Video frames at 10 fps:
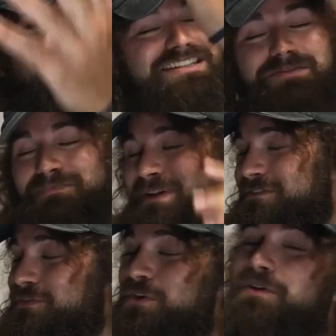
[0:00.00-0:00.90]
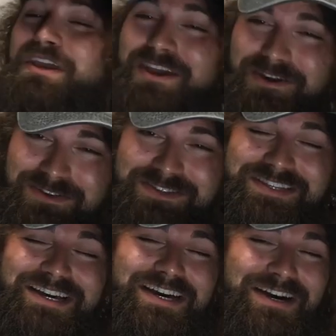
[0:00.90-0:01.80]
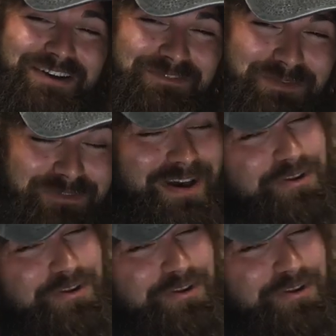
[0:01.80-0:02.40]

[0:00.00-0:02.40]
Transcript: It's been a few years. But if